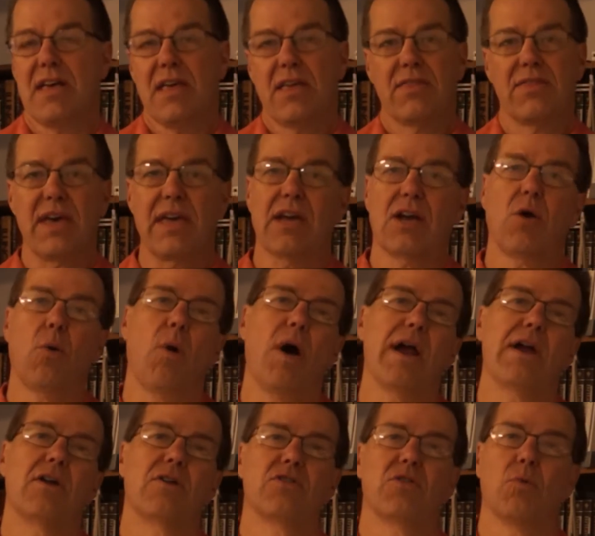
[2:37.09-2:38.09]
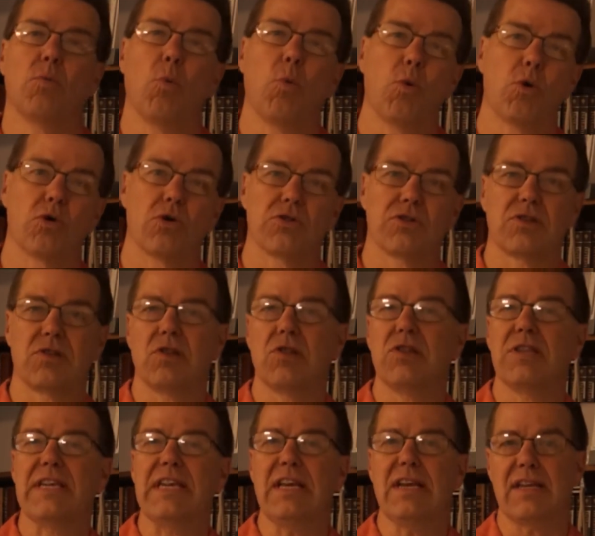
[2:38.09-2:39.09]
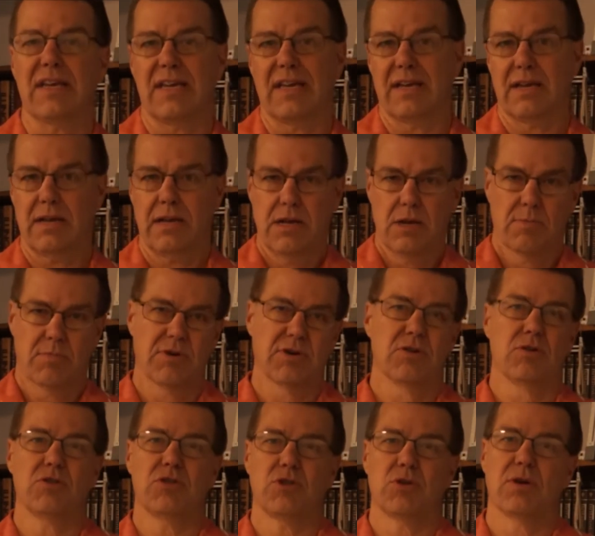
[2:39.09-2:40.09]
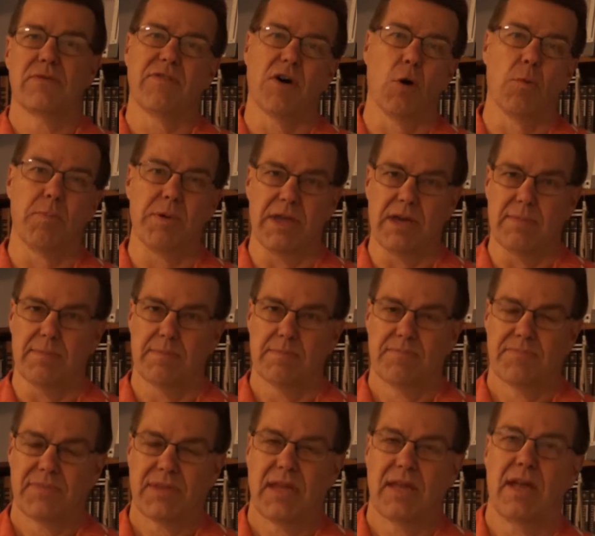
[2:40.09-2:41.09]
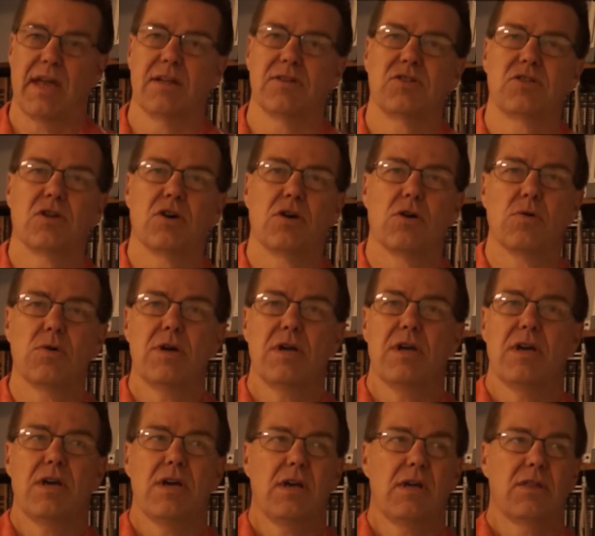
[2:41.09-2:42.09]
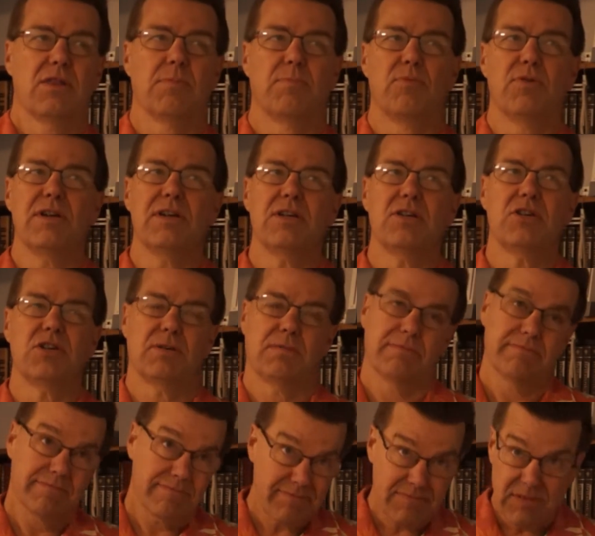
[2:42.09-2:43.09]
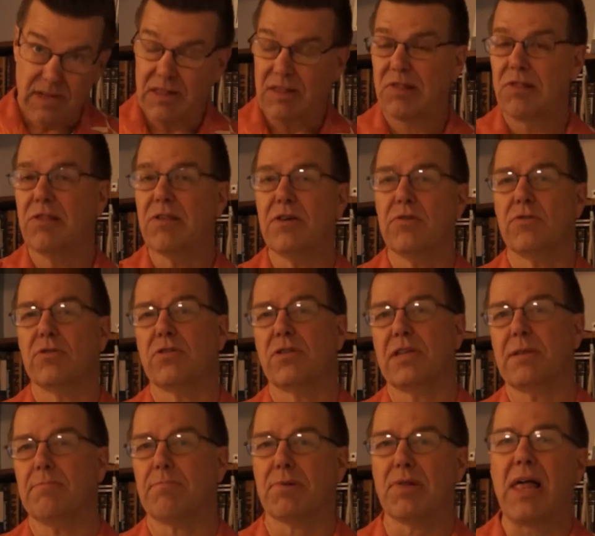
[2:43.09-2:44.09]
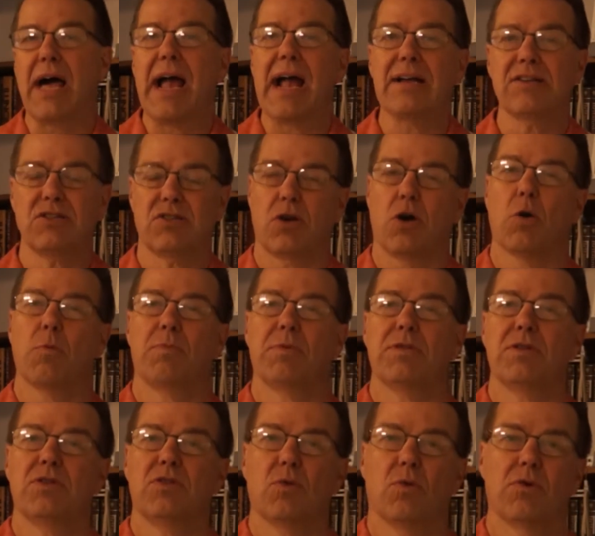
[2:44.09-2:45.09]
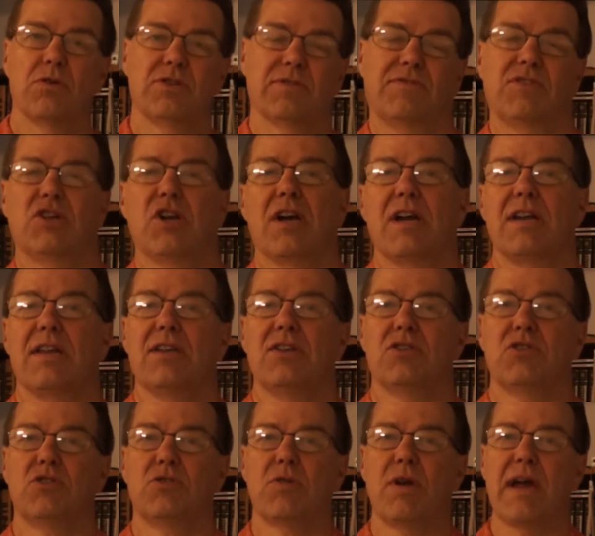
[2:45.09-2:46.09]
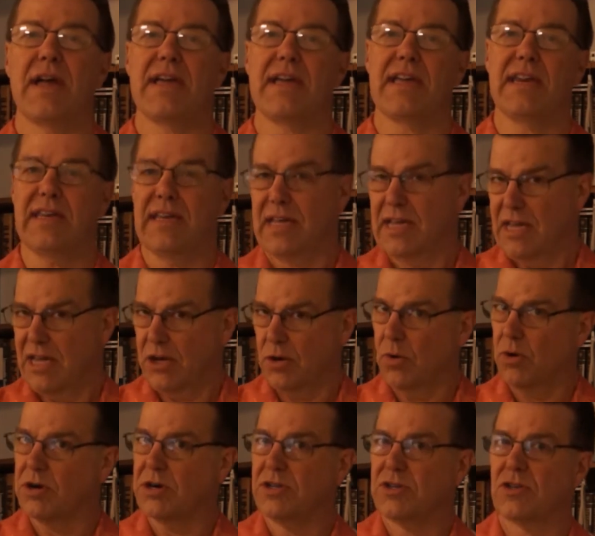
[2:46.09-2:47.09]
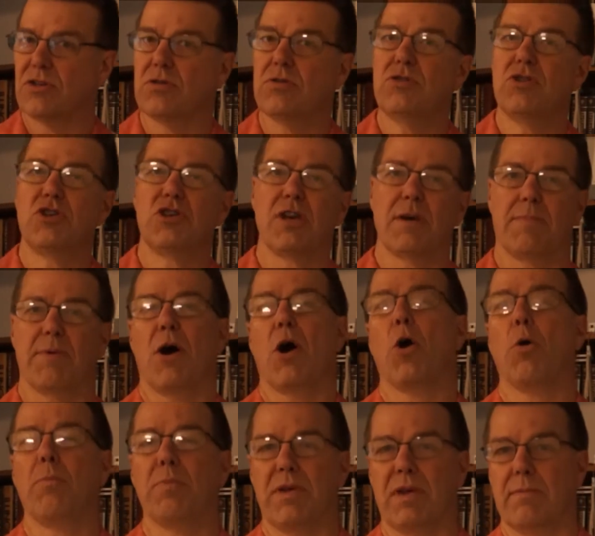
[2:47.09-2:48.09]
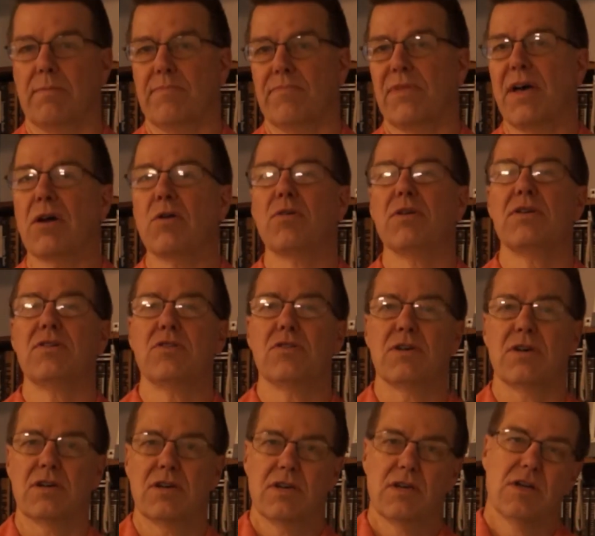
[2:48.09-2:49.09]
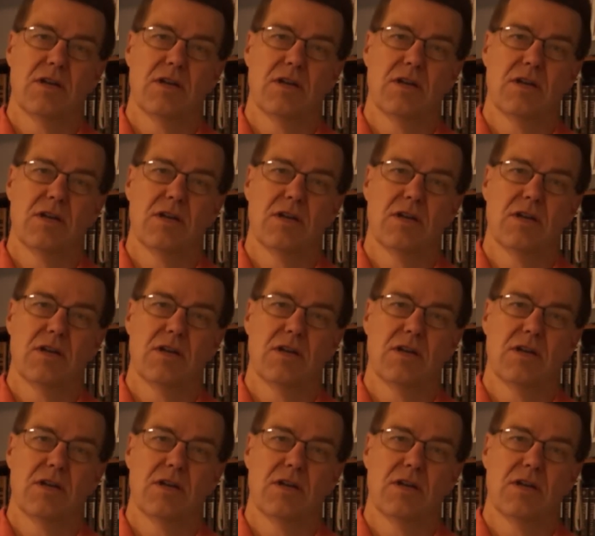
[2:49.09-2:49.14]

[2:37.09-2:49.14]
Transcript: they acquired the world's leading producer of opium. And so the British literally blast open the doors of Chinese trade in order to ship opium. Not only do the